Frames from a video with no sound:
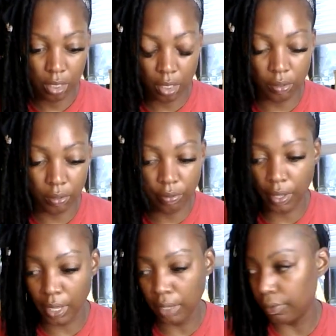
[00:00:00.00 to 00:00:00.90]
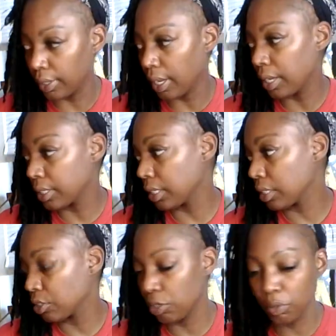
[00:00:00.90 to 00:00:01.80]
I don't even think I even got a
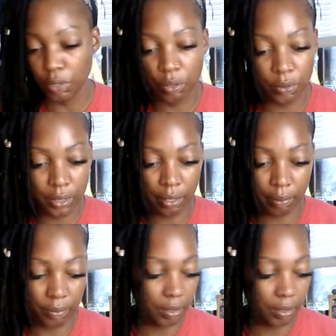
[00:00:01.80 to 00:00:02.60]
chance to use them.